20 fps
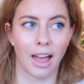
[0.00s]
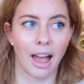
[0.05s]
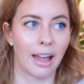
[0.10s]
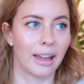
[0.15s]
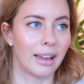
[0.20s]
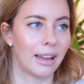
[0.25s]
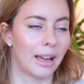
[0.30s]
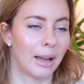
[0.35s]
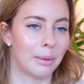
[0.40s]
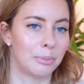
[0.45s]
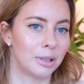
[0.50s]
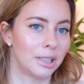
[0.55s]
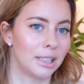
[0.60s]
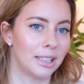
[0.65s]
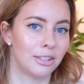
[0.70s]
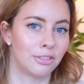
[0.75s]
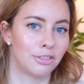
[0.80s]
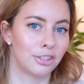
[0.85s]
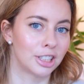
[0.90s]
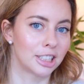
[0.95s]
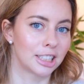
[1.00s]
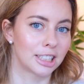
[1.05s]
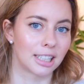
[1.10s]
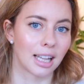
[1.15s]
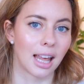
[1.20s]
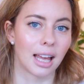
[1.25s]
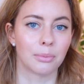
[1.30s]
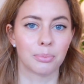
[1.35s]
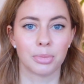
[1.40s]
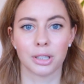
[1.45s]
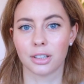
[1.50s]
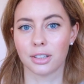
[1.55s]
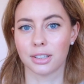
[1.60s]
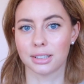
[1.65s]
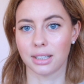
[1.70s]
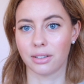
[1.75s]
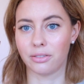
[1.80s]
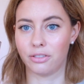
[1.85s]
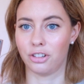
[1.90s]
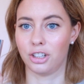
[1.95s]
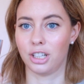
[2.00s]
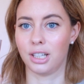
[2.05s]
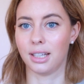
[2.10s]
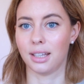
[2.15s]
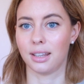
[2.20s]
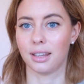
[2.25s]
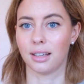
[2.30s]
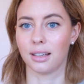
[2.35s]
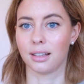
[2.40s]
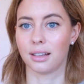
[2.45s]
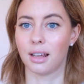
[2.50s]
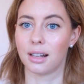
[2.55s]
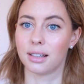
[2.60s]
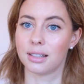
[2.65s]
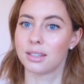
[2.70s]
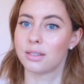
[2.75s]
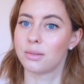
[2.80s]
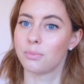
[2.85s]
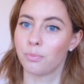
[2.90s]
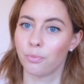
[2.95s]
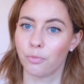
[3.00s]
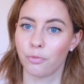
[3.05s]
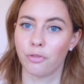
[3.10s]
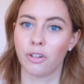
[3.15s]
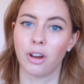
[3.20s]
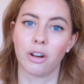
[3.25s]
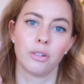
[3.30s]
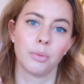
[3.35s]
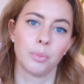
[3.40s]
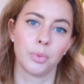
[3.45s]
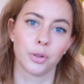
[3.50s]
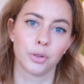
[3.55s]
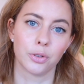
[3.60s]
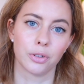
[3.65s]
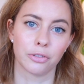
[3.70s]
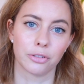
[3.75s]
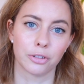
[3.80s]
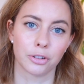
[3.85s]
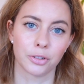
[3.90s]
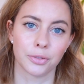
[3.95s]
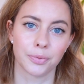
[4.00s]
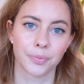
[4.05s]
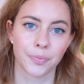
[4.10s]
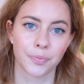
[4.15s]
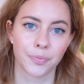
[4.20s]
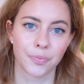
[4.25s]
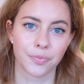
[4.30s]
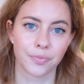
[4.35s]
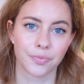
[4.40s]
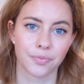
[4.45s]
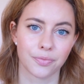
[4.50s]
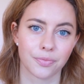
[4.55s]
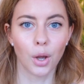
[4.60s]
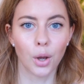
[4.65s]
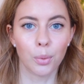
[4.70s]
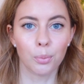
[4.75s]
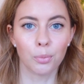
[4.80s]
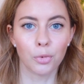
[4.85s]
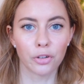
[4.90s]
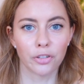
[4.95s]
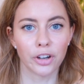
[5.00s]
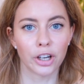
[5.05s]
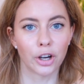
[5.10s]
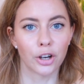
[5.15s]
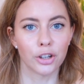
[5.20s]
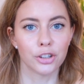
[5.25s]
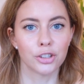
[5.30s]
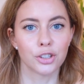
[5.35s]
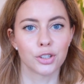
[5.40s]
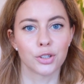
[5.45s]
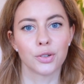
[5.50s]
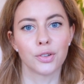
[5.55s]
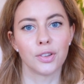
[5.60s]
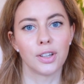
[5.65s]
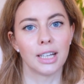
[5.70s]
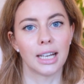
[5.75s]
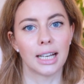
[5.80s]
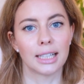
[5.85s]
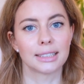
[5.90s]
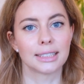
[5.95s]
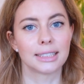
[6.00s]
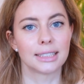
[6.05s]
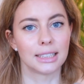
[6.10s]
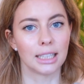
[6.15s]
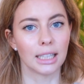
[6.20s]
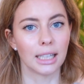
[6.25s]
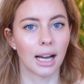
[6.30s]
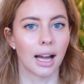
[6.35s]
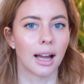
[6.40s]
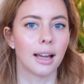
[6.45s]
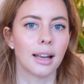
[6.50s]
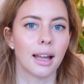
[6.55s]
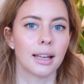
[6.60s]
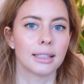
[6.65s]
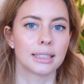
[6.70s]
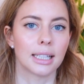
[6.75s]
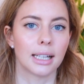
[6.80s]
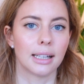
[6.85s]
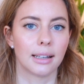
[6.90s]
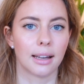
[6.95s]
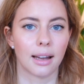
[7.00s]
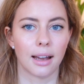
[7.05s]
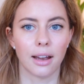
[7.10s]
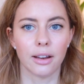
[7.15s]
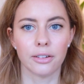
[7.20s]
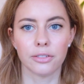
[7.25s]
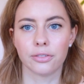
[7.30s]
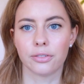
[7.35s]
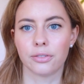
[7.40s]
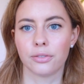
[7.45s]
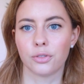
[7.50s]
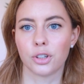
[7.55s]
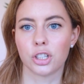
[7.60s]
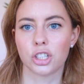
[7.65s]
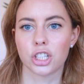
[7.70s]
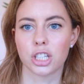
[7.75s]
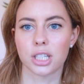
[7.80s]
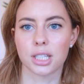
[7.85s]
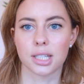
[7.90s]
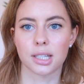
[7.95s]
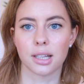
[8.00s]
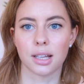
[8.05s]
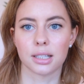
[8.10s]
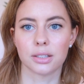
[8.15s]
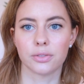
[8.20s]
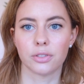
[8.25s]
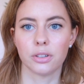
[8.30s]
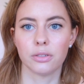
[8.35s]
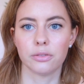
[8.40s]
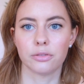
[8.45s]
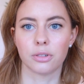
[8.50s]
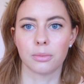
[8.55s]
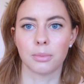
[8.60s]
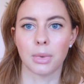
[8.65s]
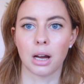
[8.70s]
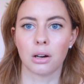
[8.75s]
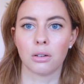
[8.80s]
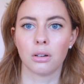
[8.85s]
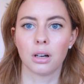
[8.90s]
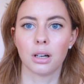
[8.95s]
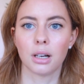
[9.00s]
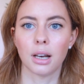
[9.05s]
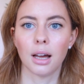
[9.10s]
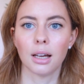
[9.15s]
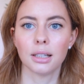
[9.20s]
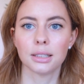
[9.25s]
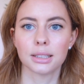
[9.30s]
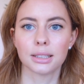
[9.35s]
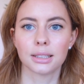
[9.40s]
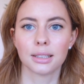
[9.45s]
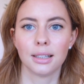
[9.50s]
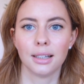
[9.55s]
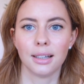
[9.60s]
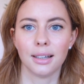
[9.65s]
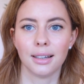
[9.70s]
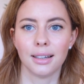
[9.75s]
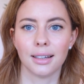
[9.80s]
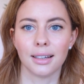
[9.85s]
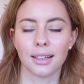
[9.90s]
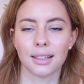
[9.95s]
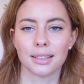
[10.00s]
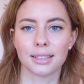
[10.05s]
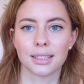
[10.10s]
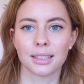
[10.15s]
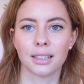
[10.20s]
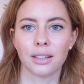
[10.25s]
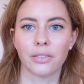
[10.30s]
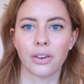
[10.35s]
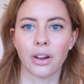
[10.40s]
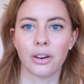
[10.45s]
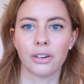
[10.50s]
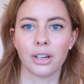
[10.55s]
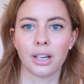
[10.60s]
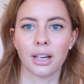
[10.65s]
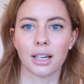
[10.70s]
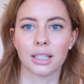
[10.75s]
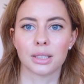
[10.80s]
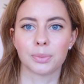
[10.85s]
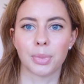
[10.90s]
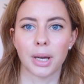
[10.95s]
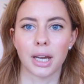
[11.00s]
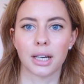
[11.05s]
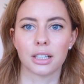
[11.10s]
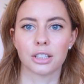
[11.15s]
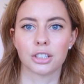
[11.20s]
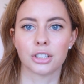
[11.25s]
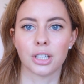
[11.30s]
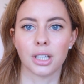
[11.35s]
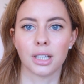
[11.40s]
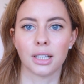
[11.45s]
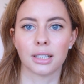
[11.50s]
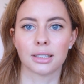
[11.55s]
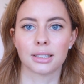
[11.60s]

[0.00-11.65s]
I happily risk that because I really think that's very beautiful. Moving on to the next stick highlighter I have, which is this one from Hourglass. It's in a very nice packaging.